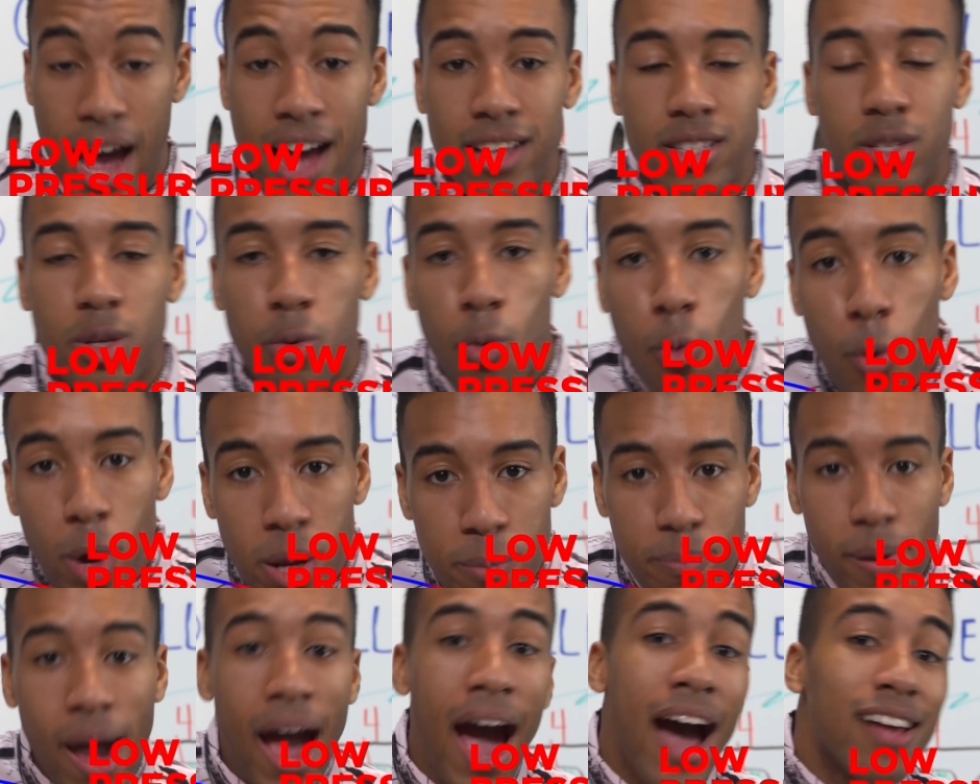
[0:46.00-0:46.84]
as
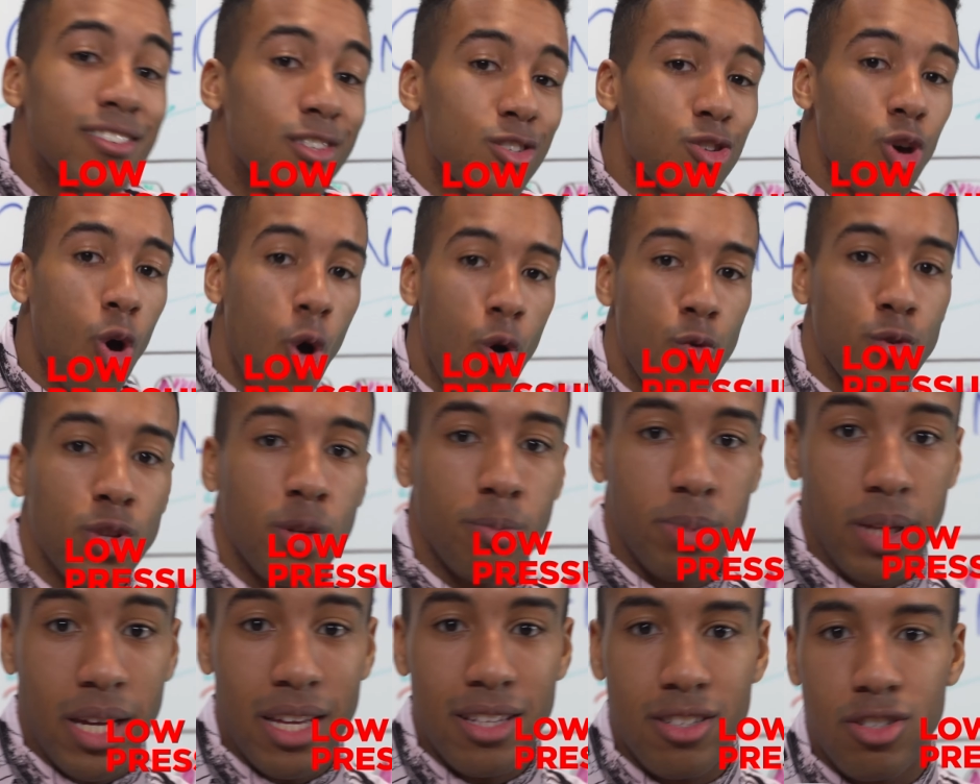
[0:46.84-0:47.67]
wind passes over the
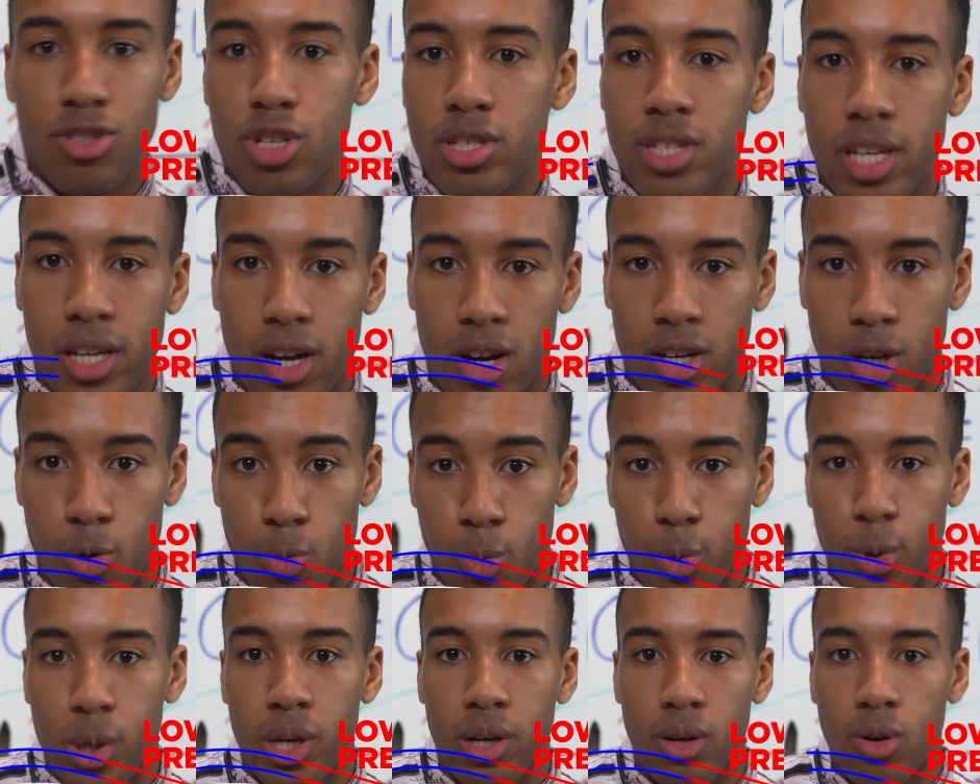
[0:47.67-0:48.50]
blades, just like on a
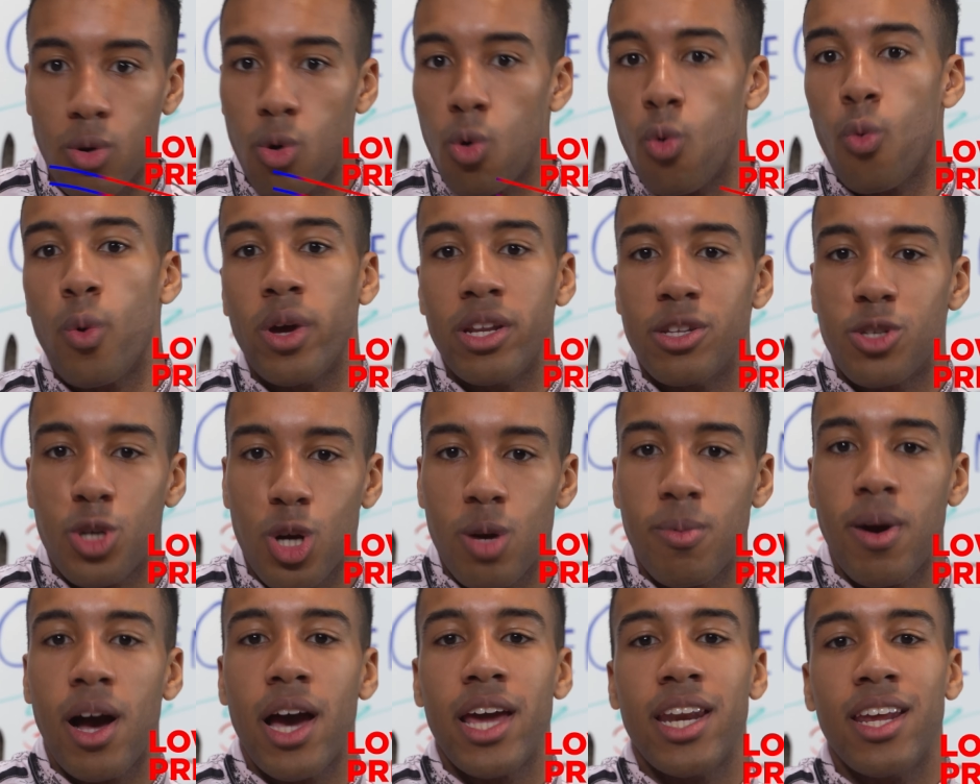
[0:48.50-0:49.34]
real wind
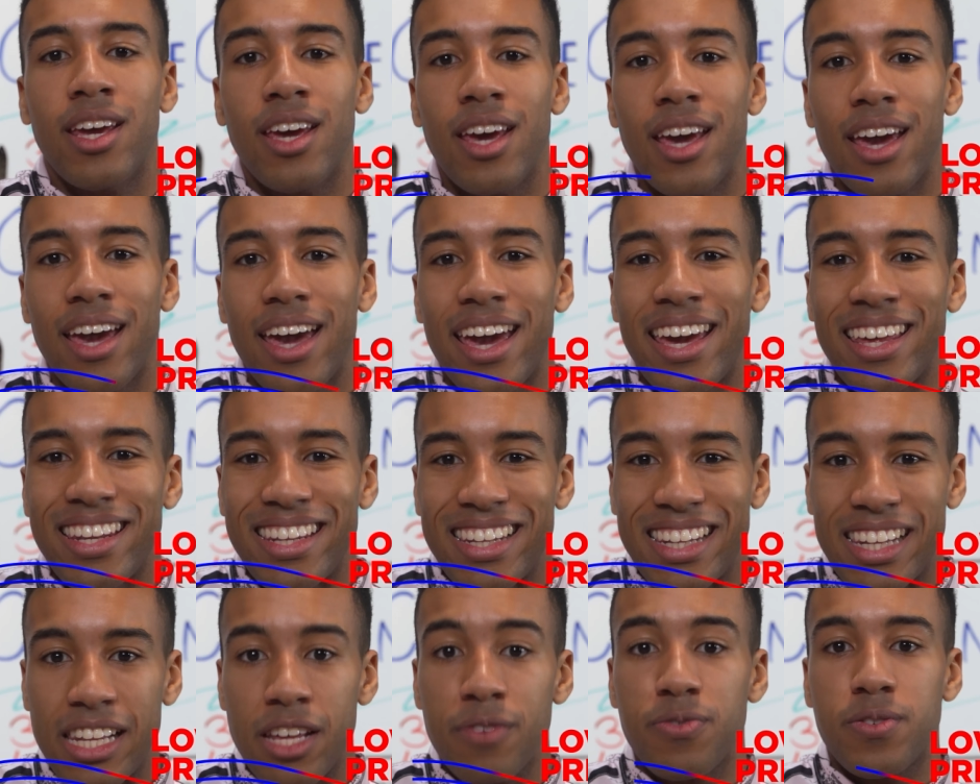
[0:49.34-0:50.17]
turbine, it
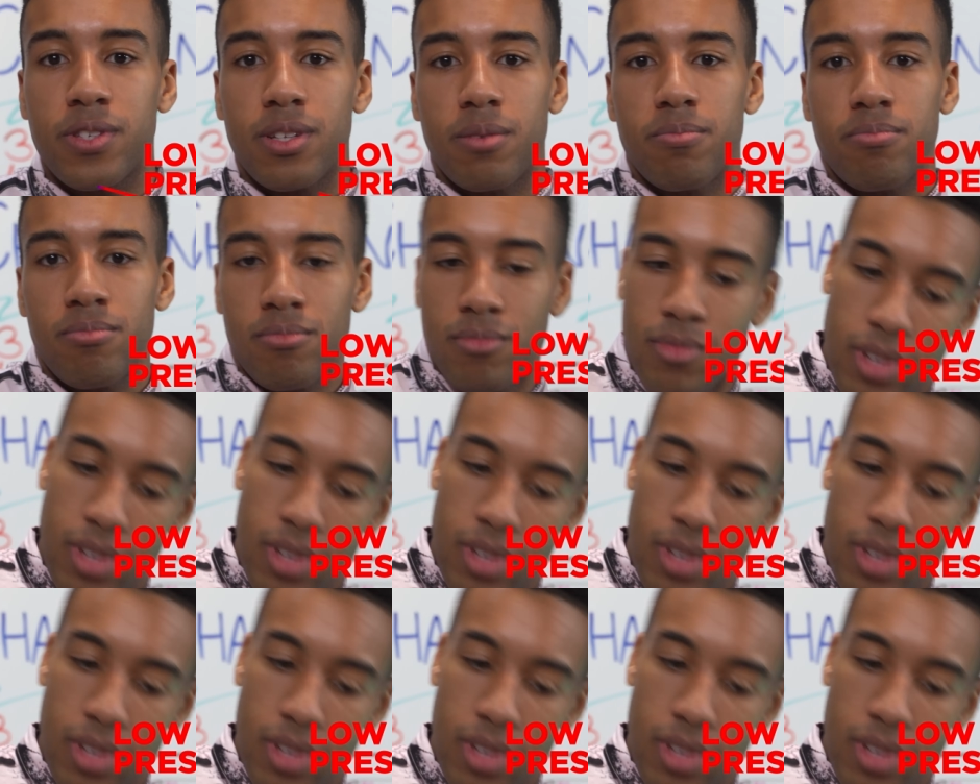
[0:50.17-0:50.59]
lifts them,